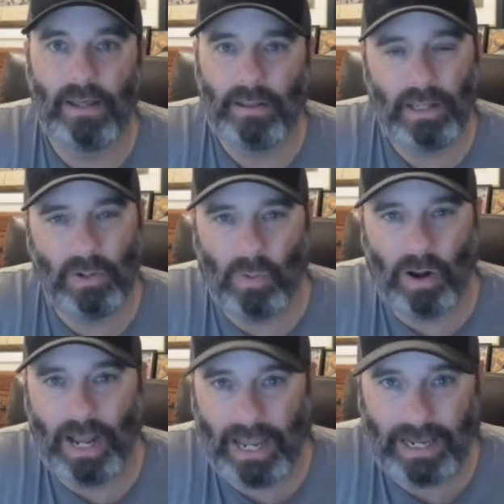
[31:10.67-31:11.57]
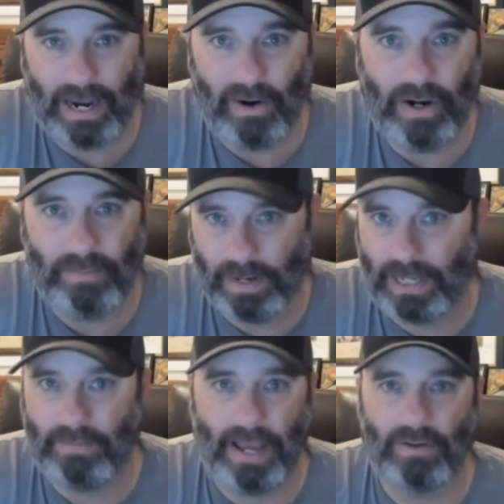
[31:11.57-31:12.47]
that you want Hank Aaron and
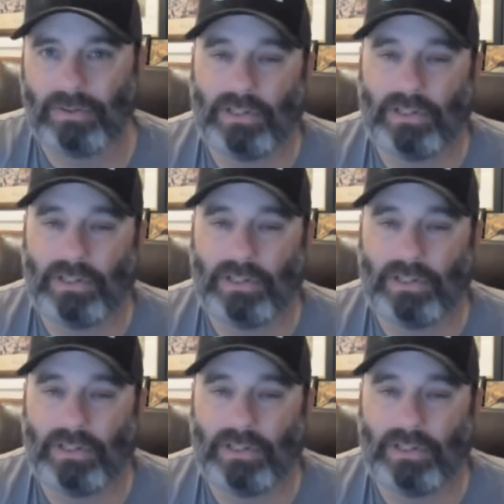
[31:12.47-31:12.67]
Mickey Mantle's.